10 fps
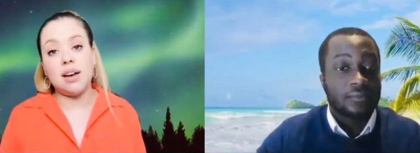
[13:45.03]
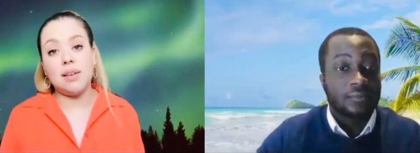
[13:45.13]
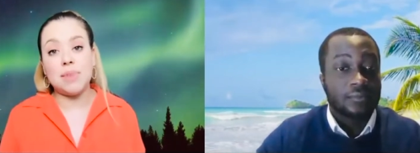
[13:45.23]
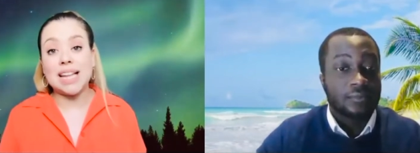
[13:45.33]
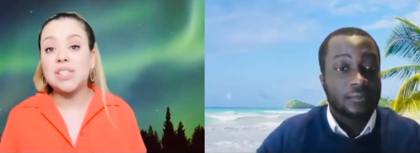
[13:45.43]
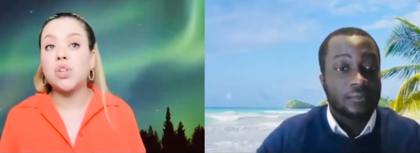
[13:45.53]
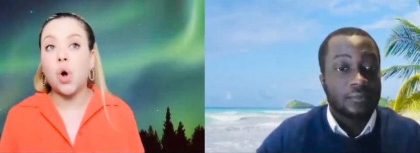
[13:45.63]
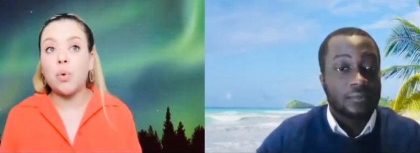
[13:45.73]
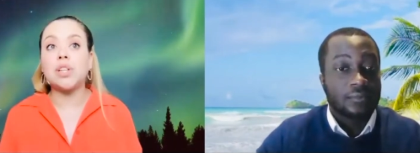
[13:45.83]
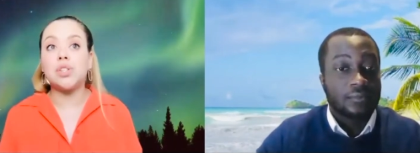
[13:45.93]
Speaker 1: it's
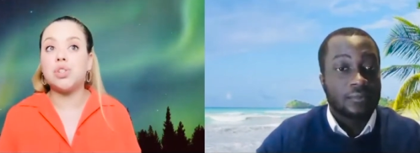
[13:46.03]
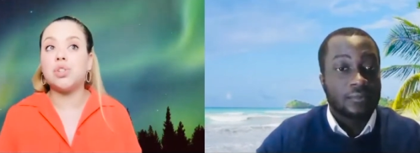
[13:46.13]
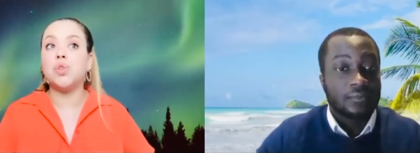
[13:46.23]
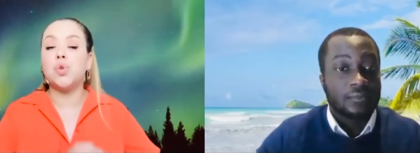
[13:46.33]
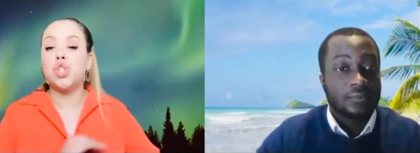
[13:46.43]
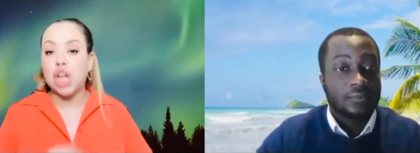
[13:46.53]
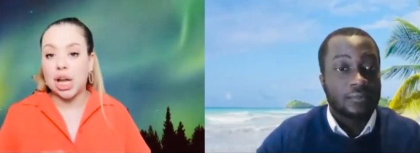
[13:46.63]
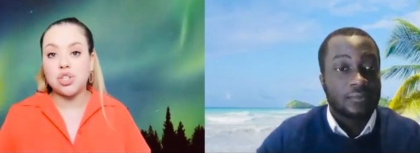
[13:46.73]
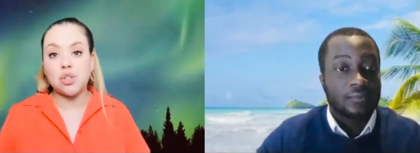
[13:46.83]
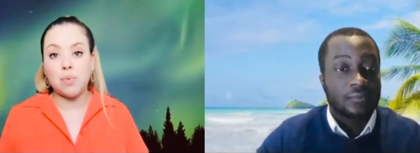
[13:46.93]
going to change the
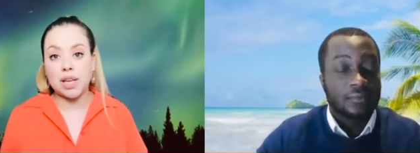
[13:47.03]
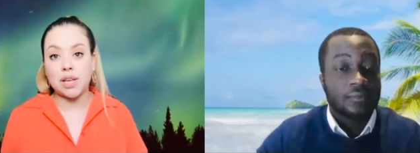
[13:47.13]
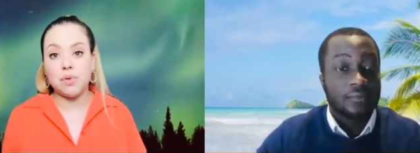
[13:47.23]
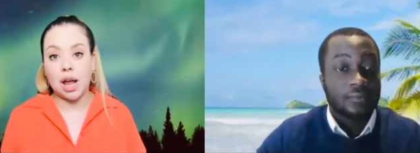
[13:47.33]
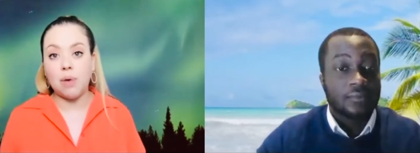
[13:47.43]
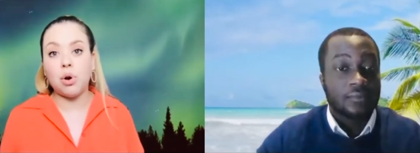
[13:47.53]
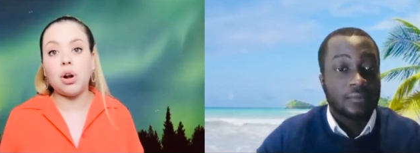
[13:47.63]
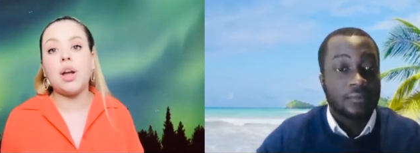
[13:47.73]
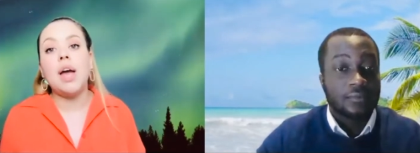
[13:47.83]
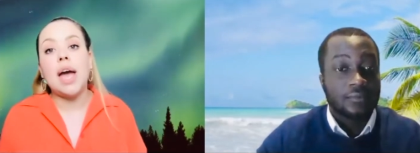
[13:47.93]
way you network
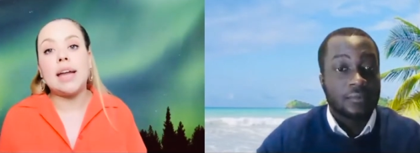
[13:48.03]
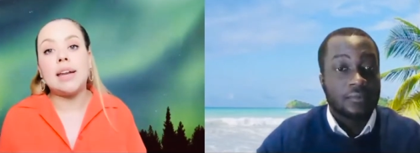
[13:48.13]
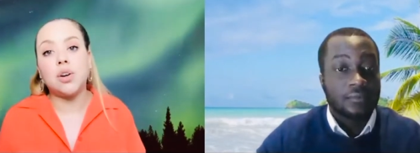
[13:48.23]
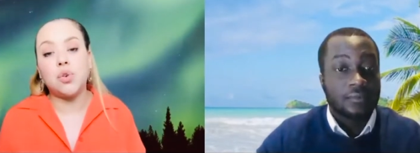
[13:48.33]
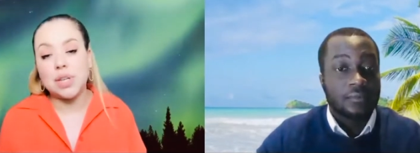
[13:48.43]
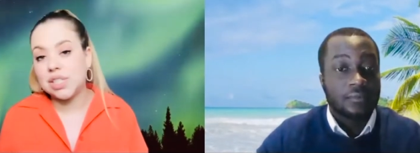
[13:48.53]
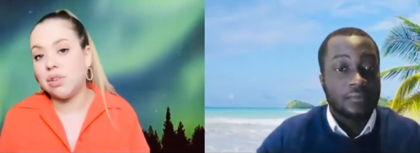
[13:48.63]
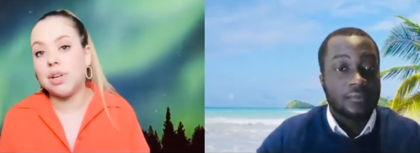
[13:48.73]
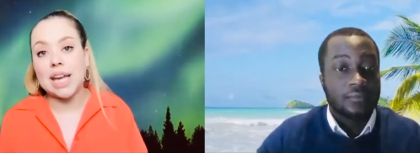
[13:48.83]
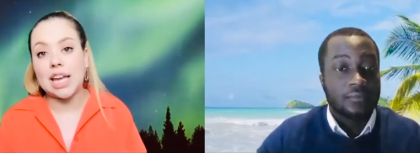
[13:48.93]
and increase your
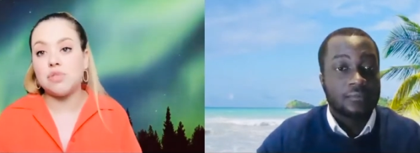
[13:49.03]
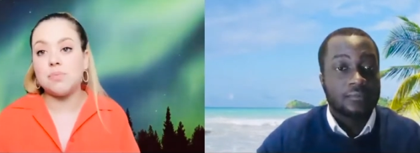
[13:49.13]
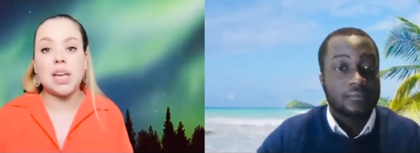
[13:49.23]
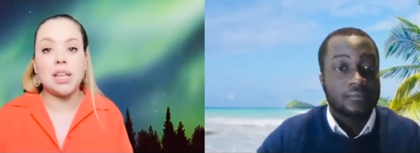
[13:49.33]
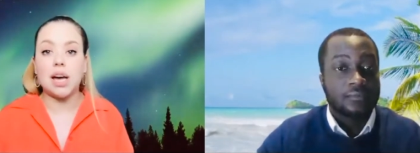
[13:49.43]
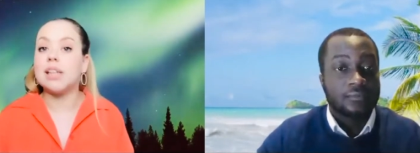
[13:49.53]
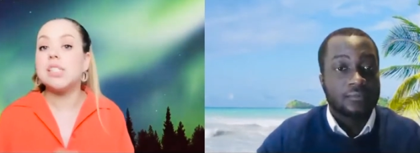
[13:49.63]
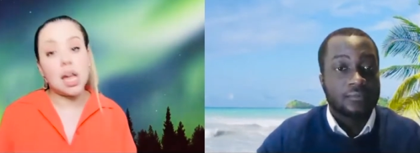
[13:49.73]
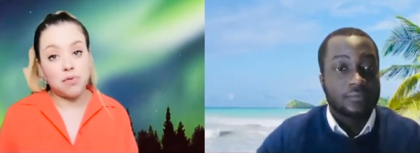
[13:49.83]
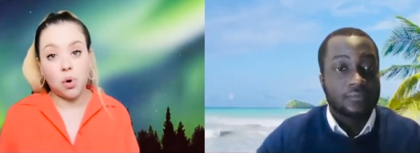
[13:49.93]
engagement uh,
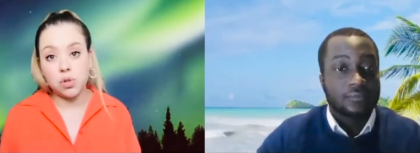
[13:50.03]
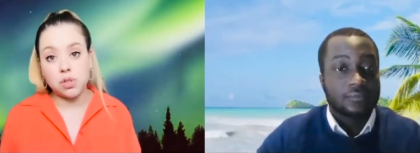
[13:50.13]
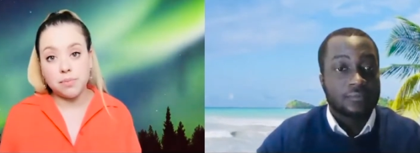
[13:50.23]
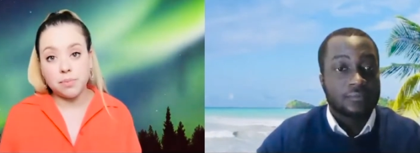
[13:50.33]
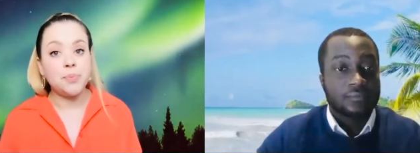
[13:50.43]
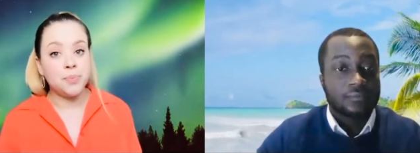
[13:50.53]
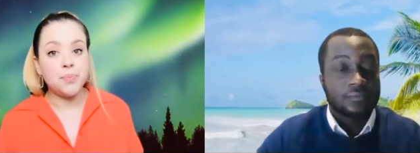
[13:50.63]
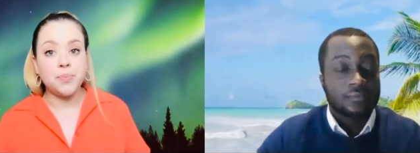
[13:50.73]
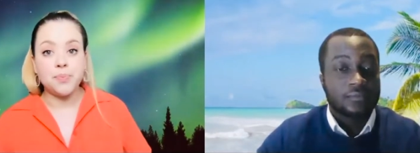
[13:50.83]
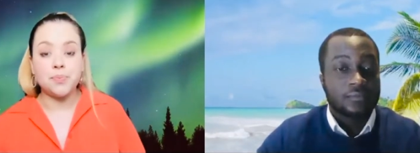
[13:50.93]
tenfold.
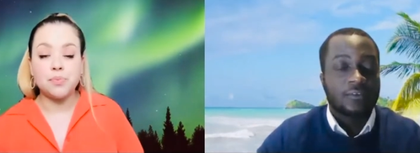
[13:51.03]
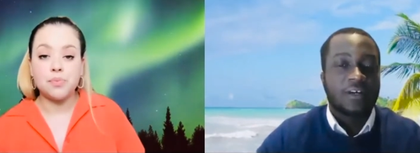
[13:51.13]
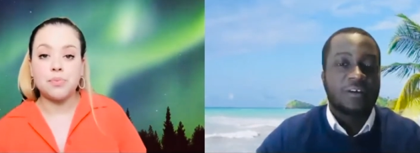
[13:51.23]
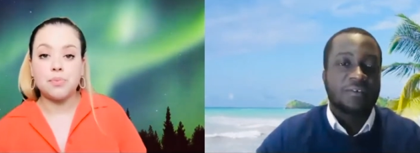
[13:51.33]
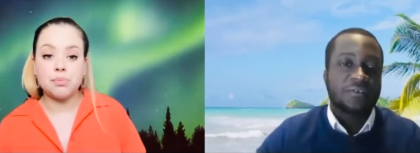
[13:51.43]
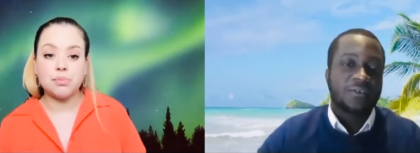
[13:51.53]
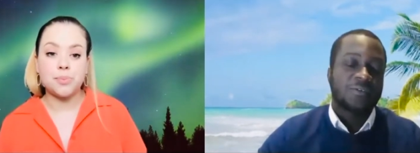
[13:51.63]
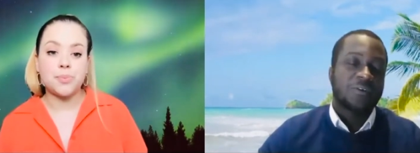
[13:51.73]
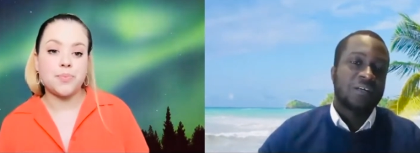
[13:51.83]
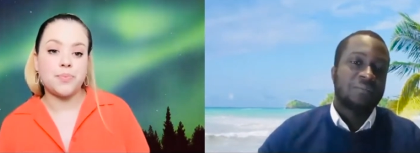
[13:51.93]
Speaker 2: Wow. So it's all
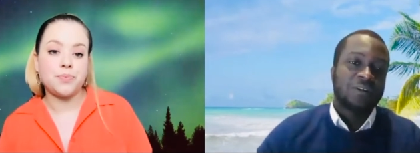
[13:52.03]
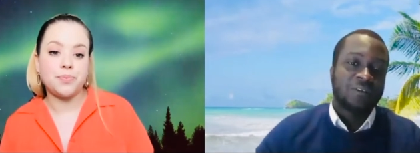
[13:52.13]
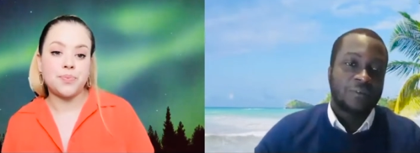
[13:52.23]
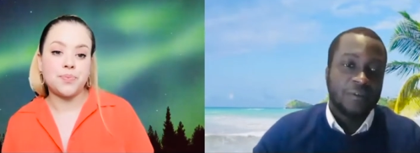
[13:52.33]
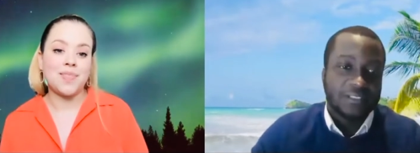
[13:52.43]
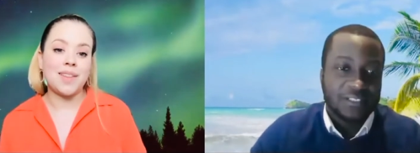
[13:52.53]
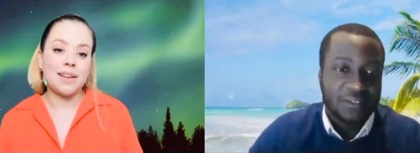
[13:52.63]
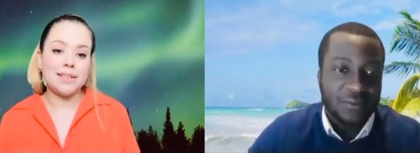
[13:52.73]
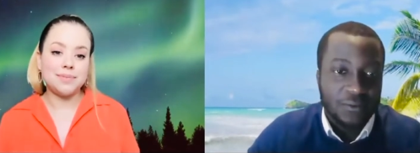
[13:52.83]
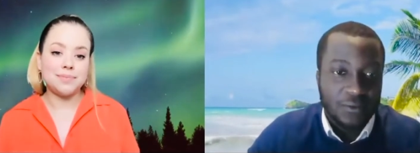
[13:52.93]
about creating
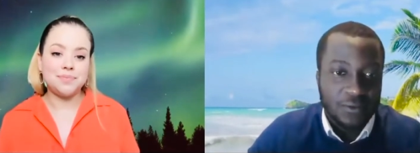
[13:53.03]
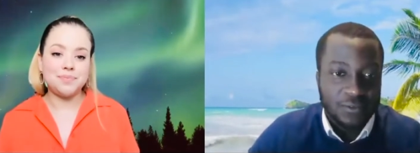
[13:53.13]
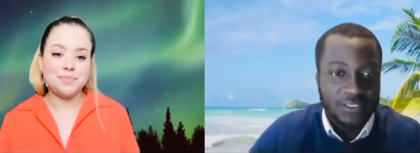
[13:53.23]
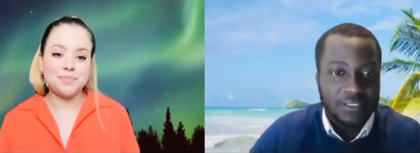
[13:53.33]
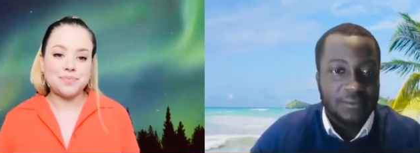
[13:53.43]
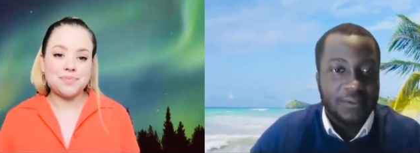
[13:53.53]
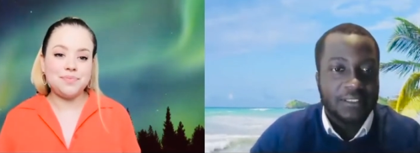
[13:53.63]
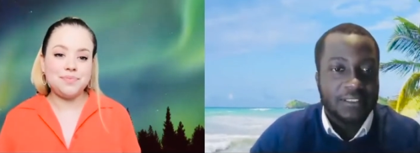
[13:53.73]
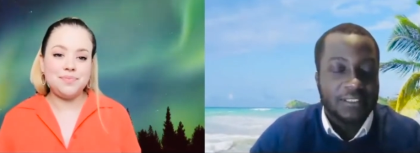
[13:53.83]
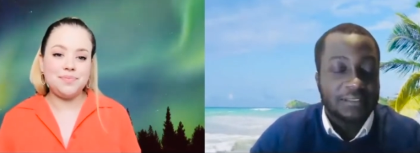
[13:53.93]
good content, right?
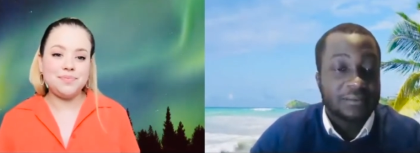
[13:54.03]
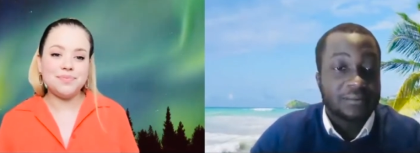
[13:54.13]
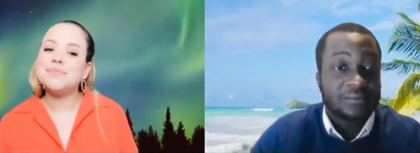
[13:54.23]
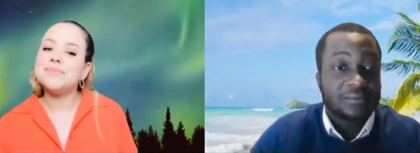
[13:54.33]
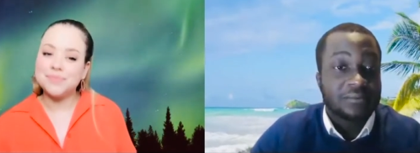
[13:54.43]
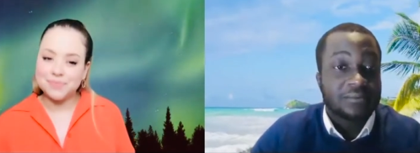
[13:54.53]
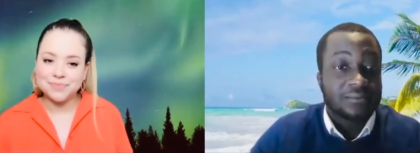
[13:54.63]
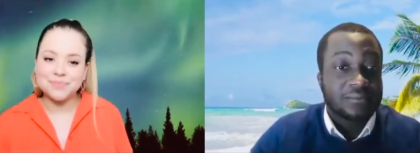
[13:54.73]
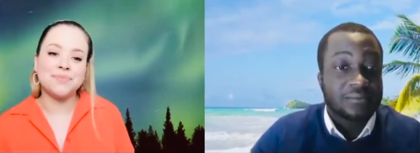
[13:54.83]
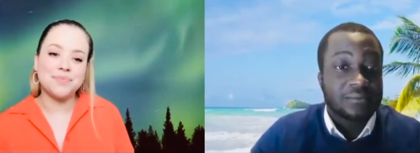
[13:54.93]

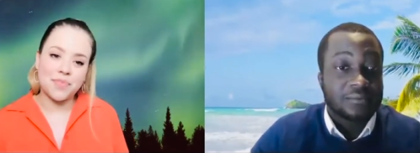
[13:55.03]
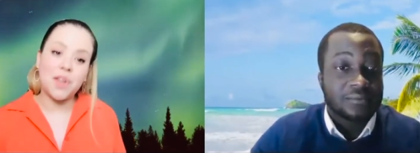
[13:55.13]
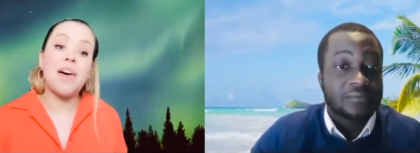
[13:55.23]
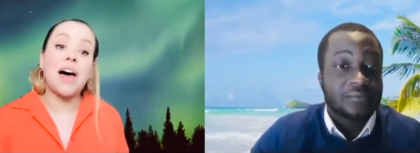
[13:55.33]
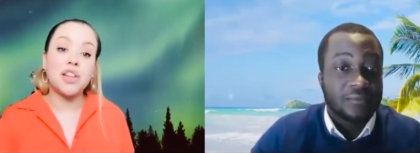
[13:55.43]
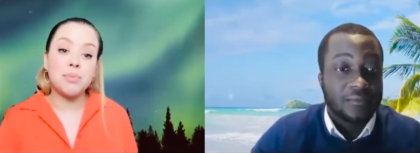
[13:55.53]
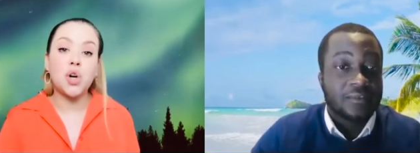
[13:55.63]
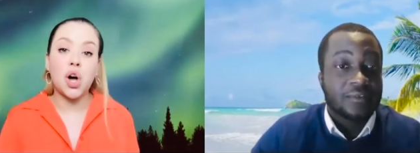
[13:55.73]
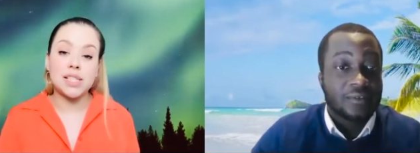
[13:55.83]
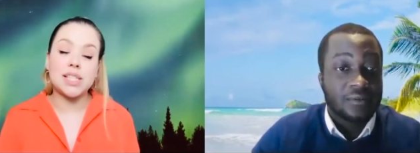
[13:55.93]
Speaker 1: Mm-hmm. Valuable
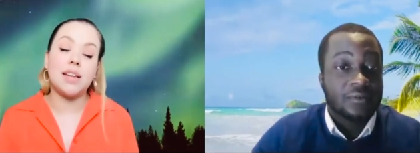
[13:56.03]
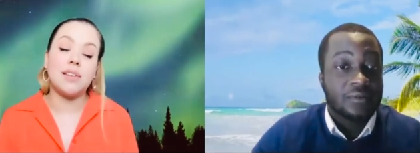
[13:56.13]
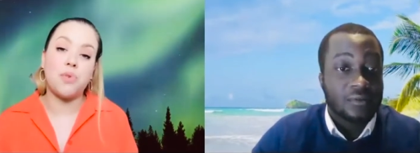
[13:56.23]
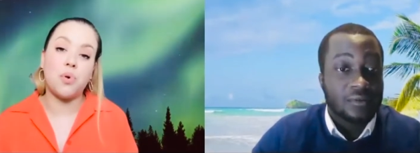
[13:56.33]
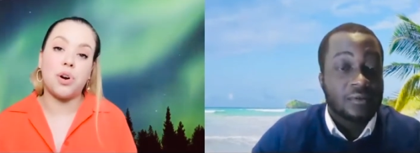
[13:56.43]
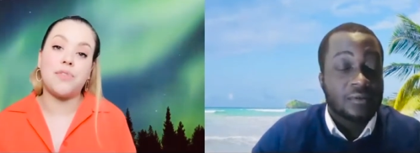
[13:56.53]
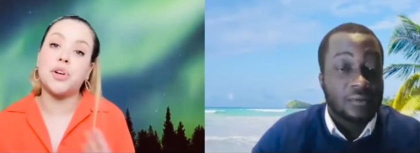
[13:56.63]
content for, for your